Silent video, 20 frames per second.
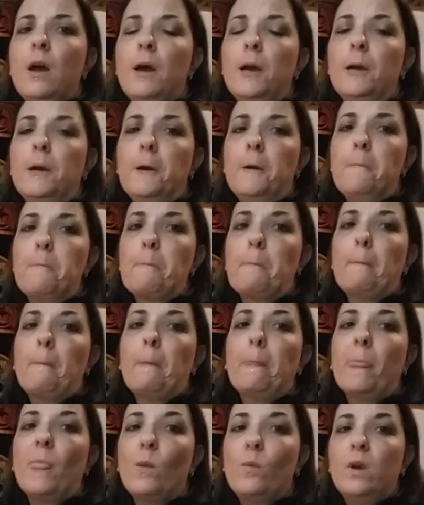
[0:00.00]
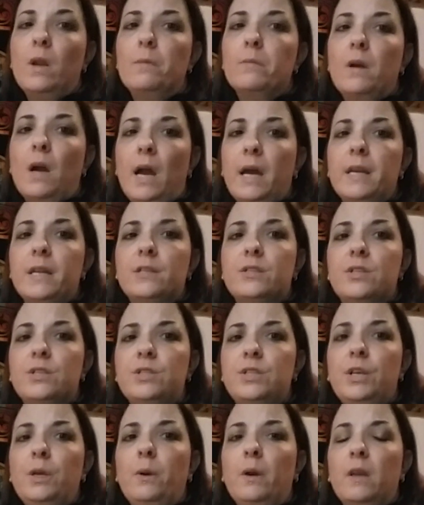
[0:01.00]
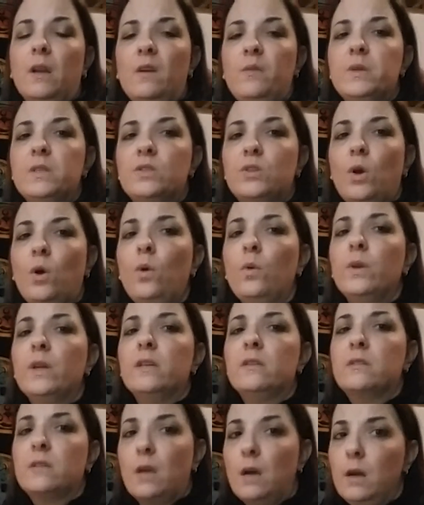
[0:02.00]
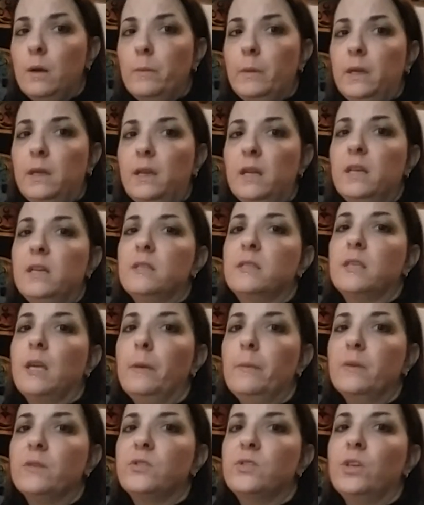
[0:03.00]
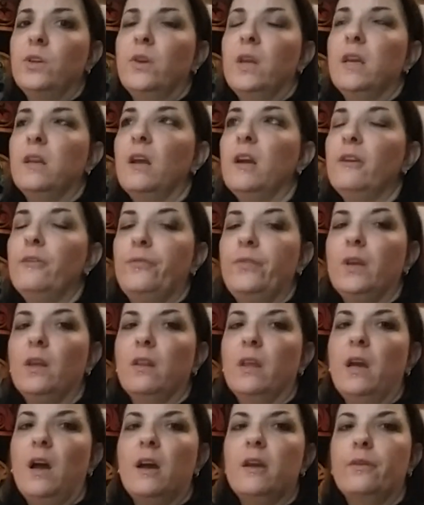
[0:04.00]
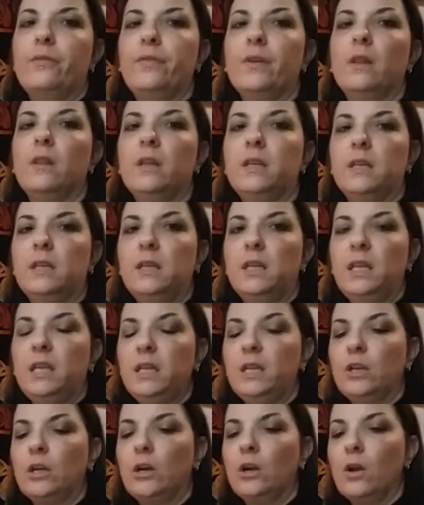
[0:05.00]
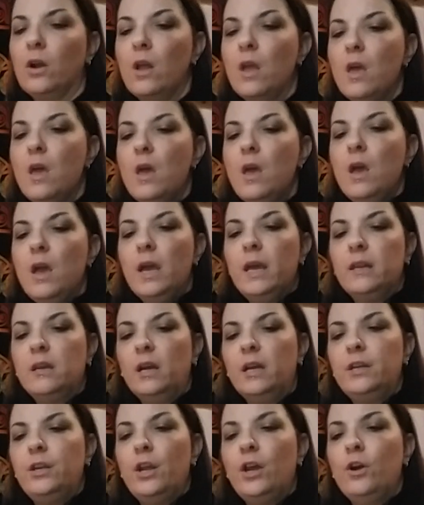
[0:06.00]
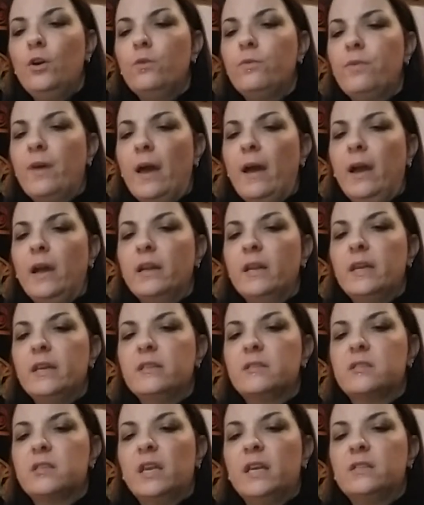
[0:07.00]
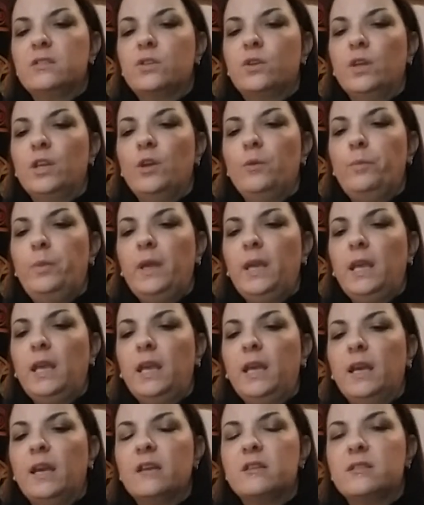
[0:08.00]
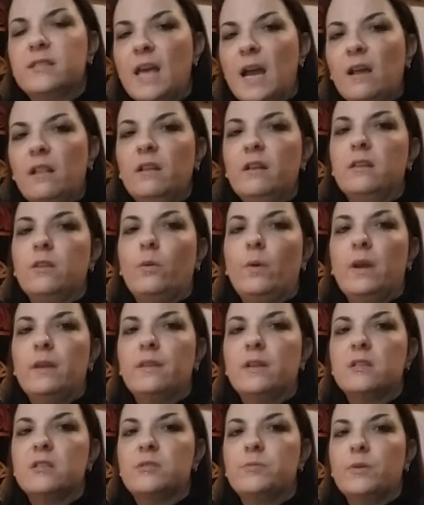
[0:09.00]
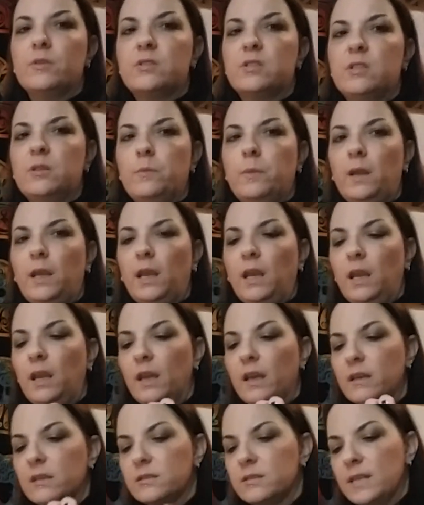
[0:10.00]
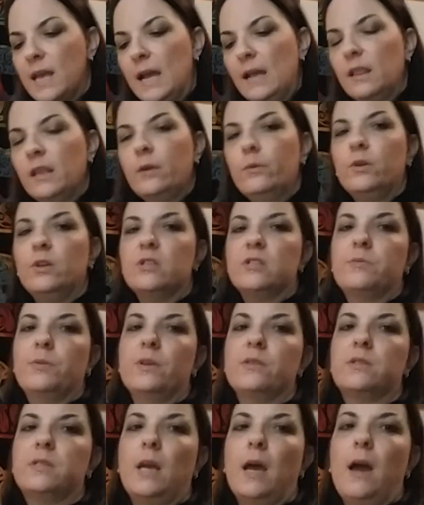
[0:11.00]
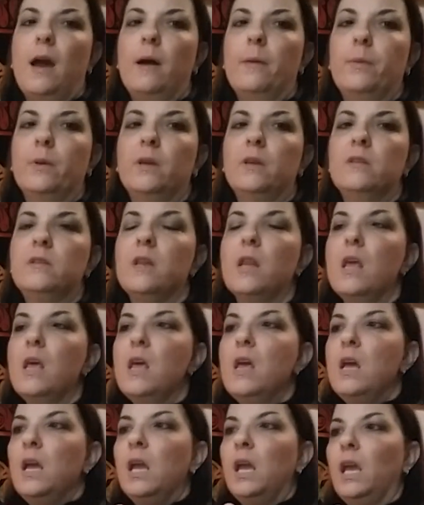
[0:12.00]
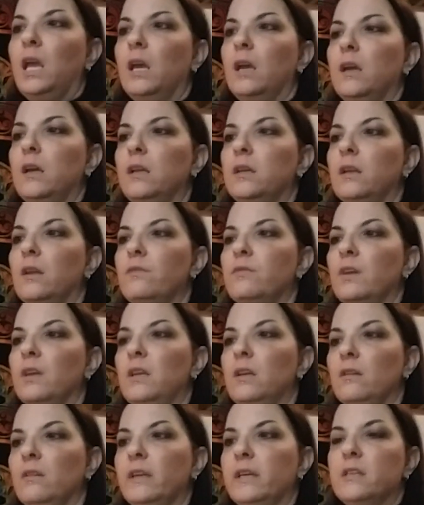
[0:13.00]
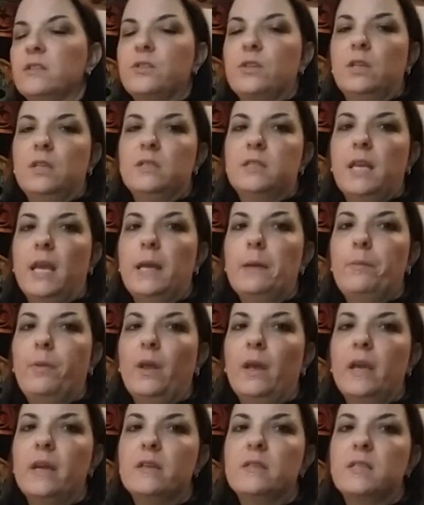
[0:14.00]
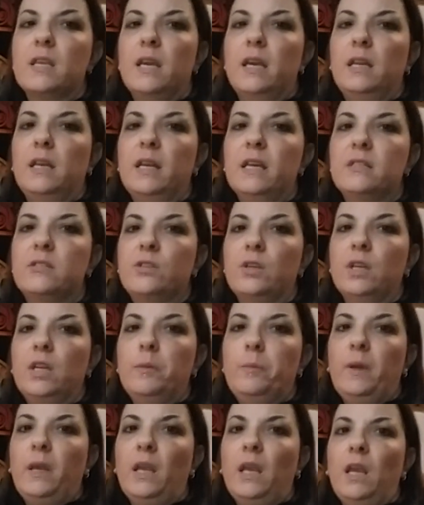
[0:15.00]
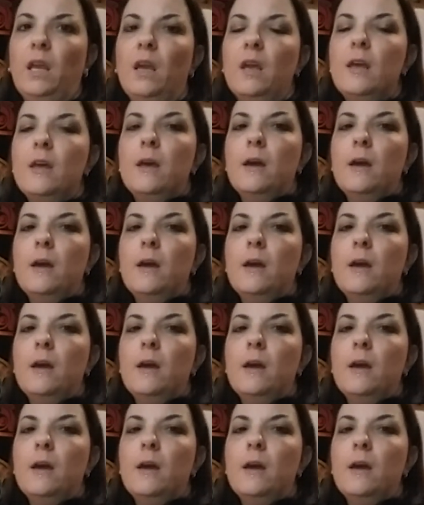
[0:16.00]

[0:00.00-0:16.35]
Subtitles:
what I'm guided to do. And I've been told it's coming, and it's coming soon. And I feel it. I feel it in here. And I know that it's going to be exactly the way that it's supposed to be, exactly when it's supposed to happen. And the healing is going to take place, and it's going to be